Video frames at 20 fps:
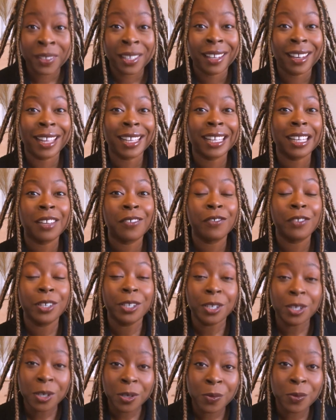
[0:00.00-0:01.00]
Like, if
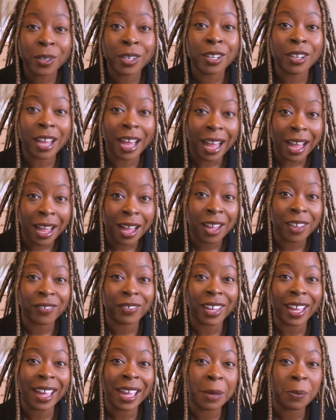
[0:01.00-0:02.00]
you want to have
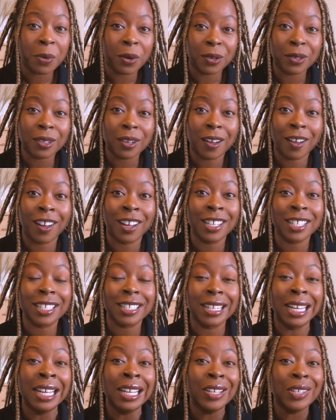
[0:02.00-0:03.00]
a podcast
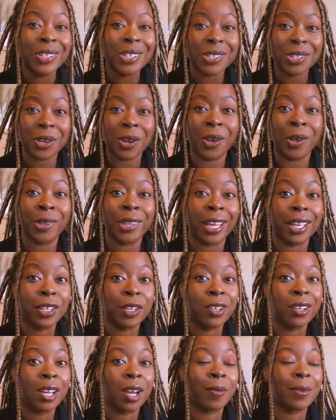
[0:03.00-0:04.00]
show that
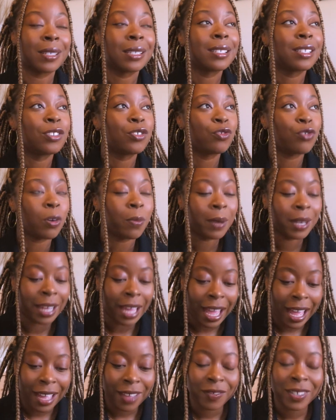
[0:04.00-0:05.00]
you know is dropping
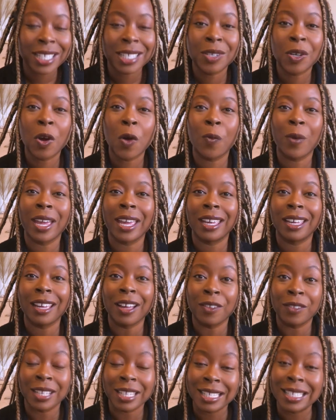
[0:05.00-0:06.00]
every single week
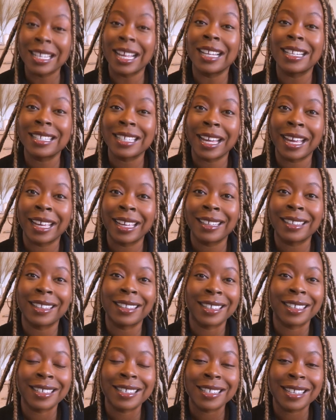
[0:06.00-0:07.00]
on the set day that
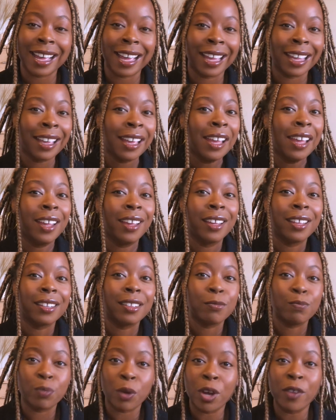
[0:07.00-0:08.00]
they say,
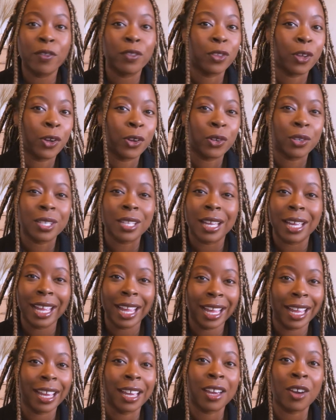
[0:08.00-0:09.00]
both of those
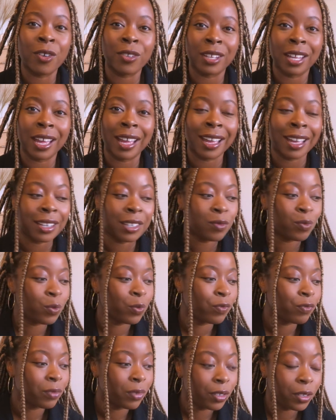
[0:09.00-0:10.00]
hit it on the head.
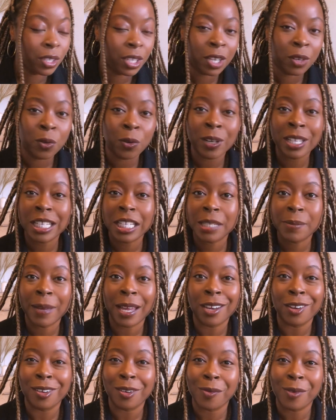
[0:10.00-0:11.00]
You can always
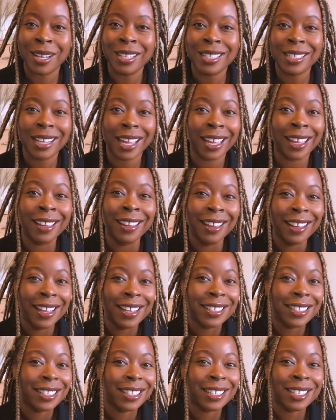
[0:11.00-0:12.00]
expect on a Wednesday
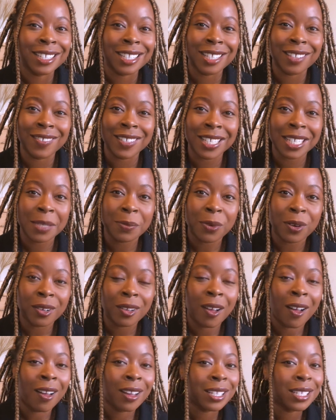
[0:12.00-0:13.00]
to listen to the Receipts
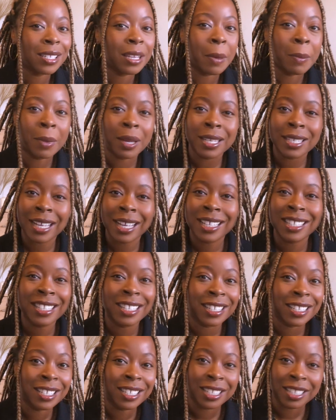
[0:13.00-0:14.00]
podcast, Mondays to
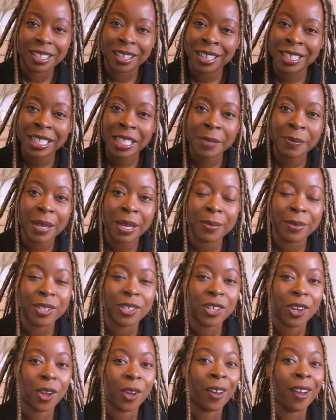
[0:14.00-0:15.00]
listen to the 90s Baby
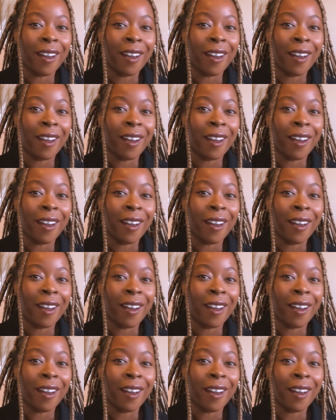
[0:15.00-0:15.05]
Show,